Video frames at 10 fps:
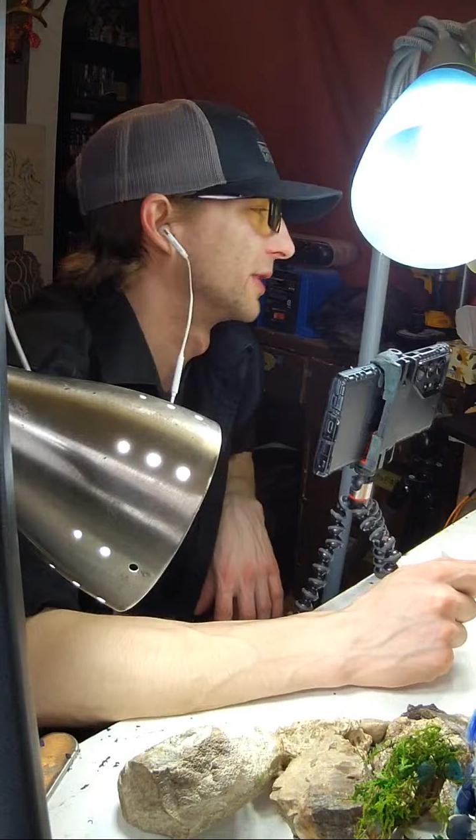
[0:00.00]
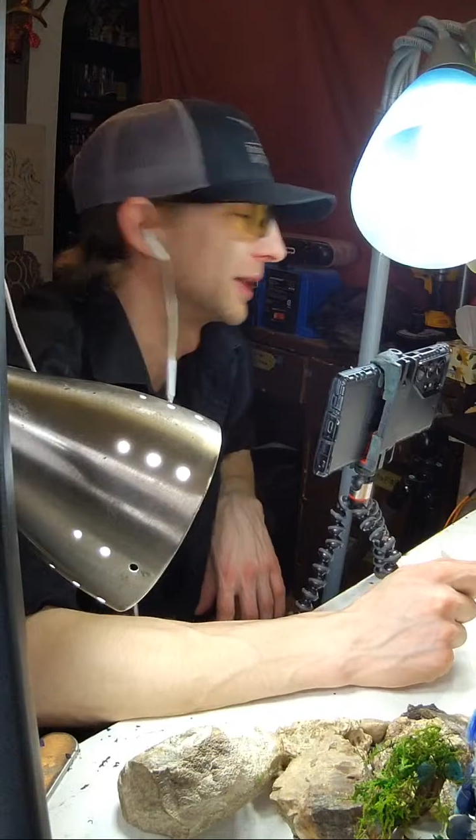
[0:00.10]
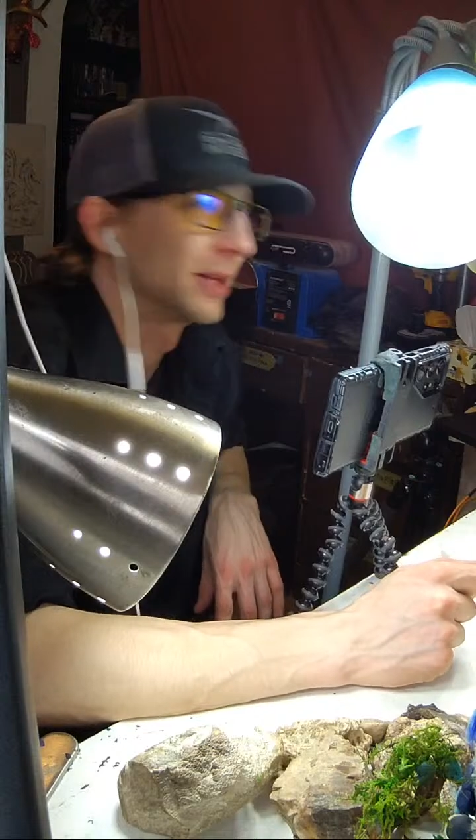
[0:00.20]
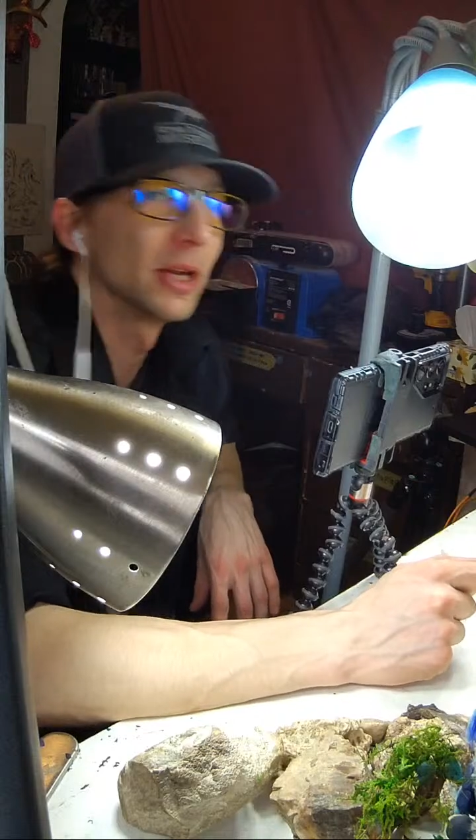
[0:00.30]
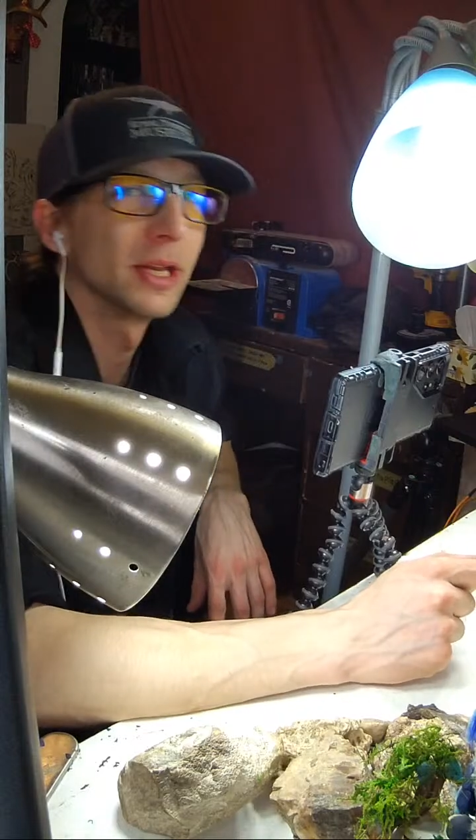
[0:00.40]

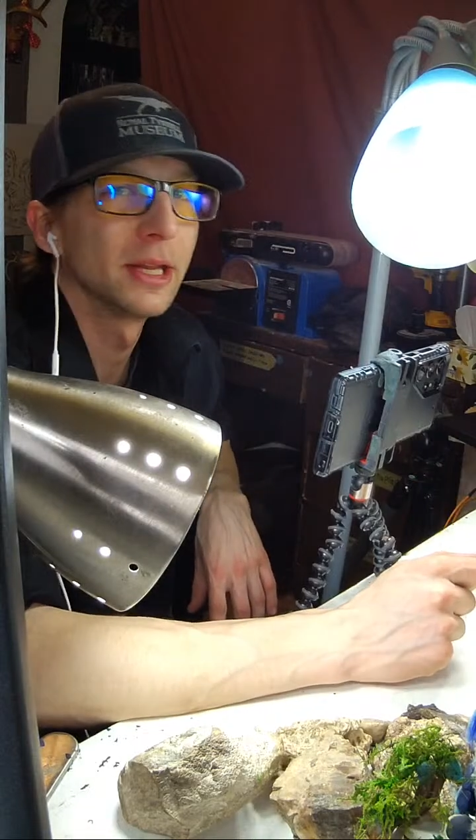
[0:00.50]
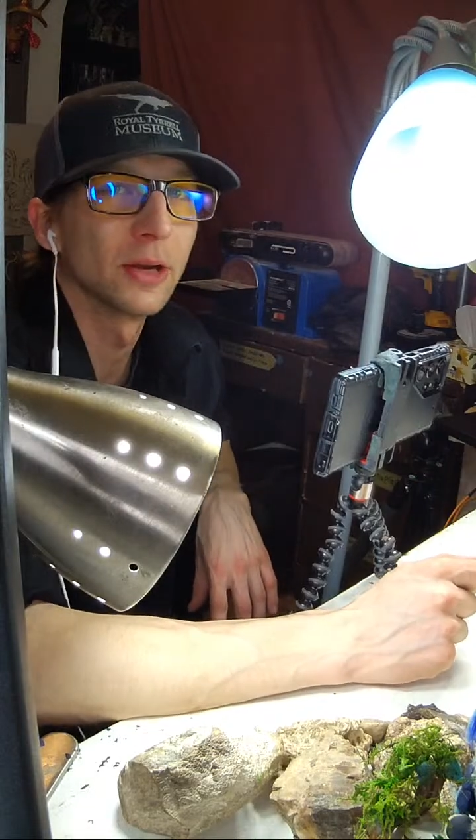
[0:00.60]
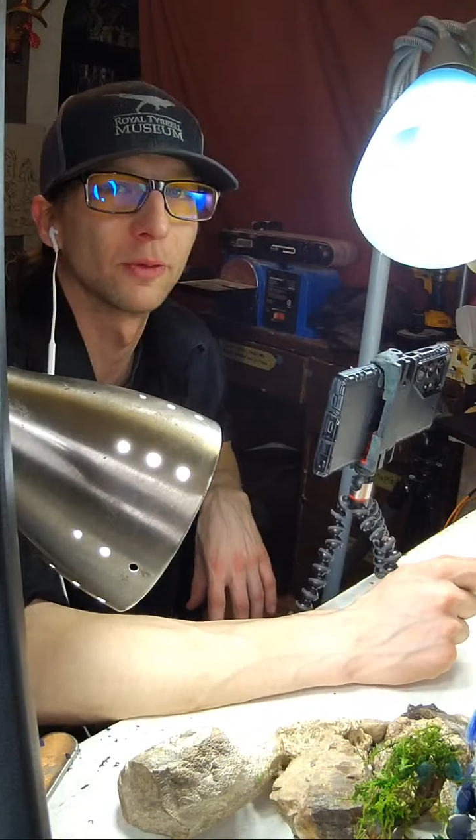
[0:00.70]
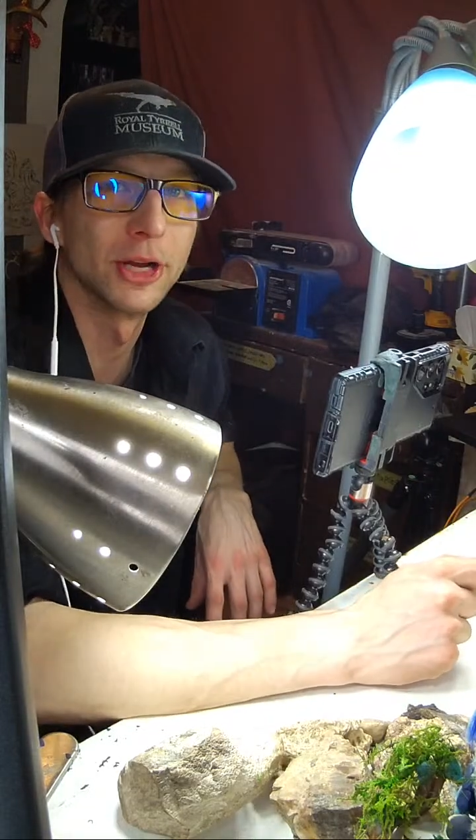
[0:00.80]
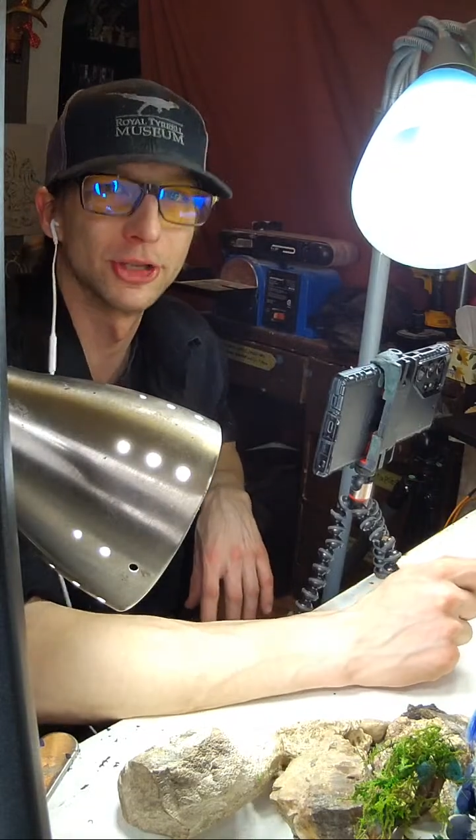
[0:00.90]
like the
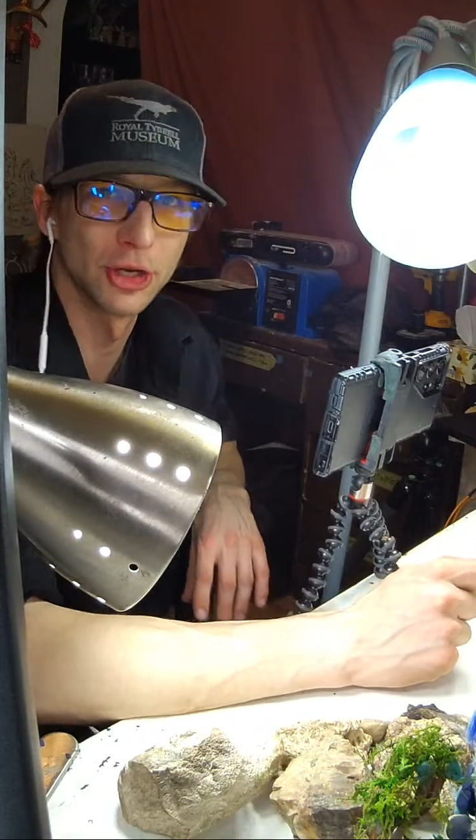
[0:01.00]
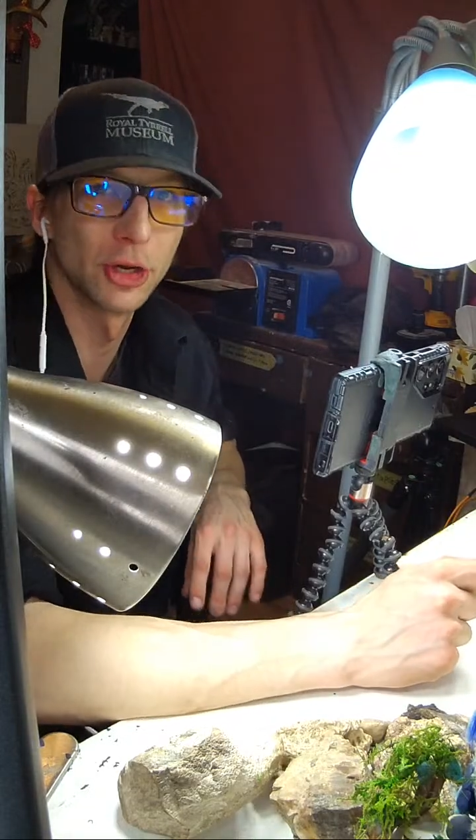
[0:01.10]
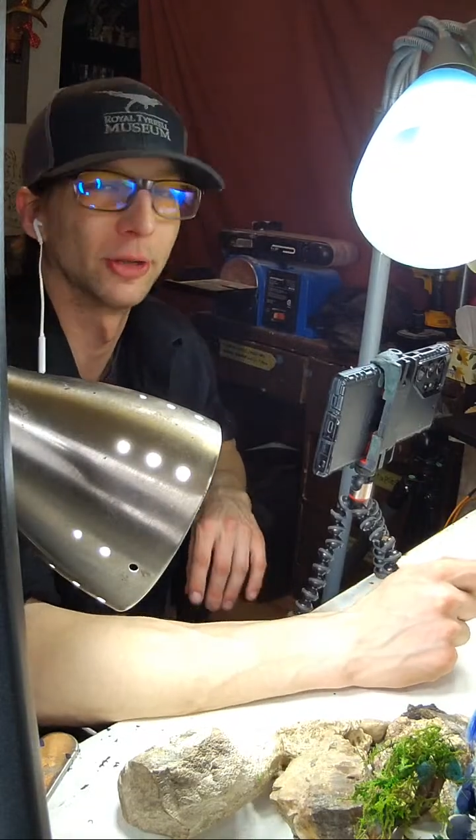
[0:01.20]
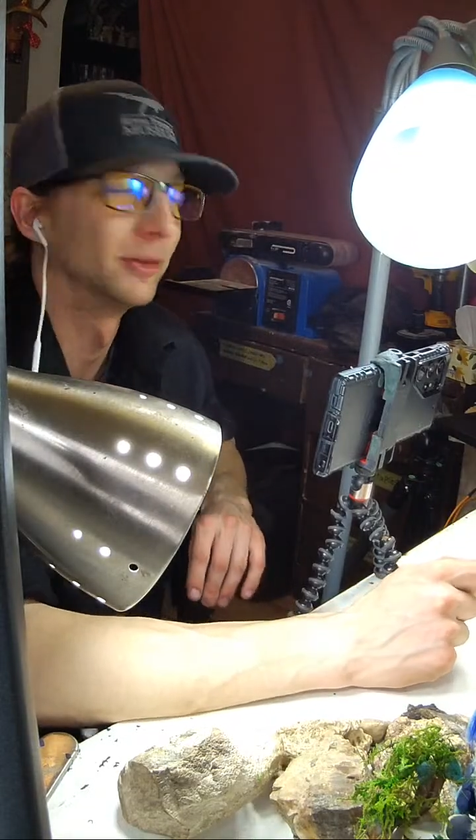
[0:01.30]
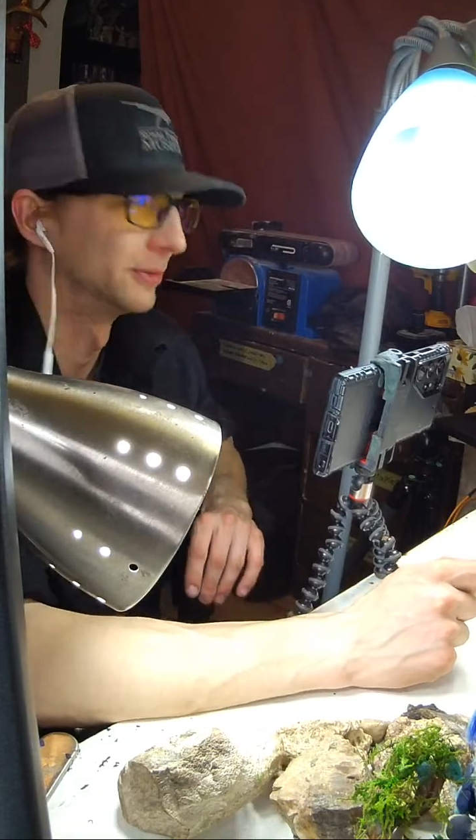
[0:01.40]

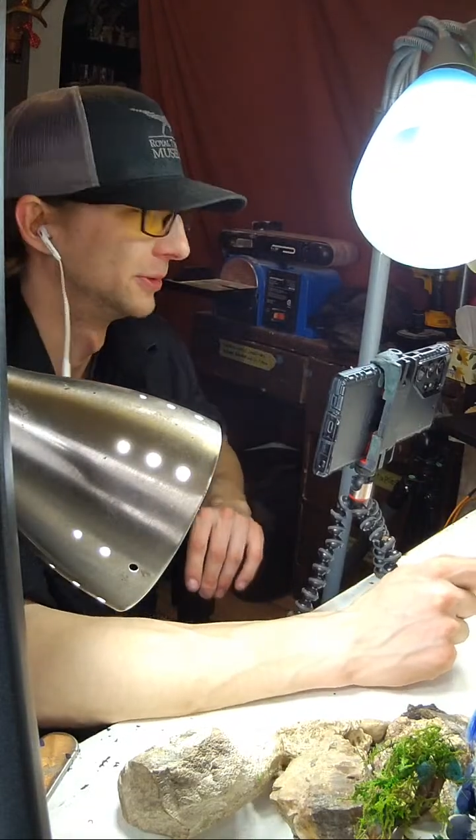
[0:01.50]
original.